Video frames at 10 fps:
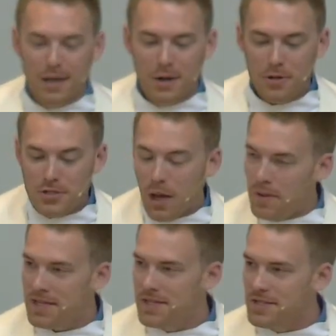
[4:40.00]
We saw
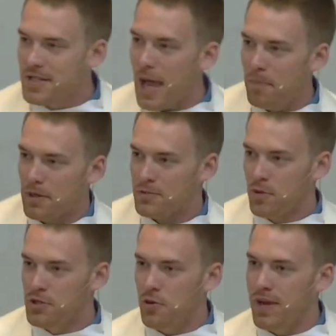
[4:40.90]
what the disciples
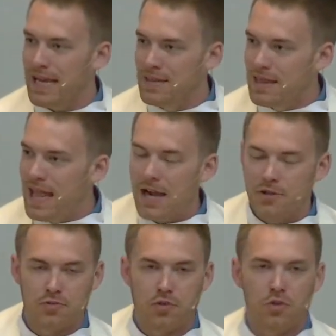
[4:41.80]
were doing in
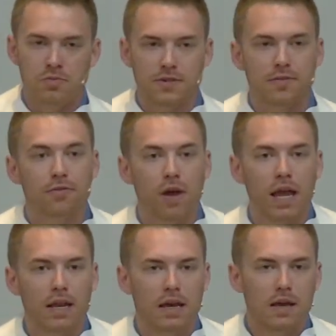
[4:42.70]
locked rooms,
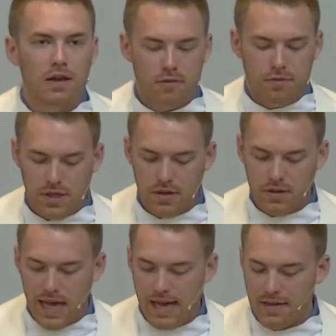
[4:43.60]
afraid for their
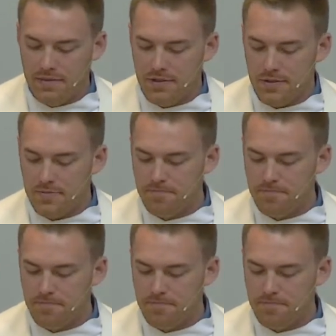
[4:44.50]
lives.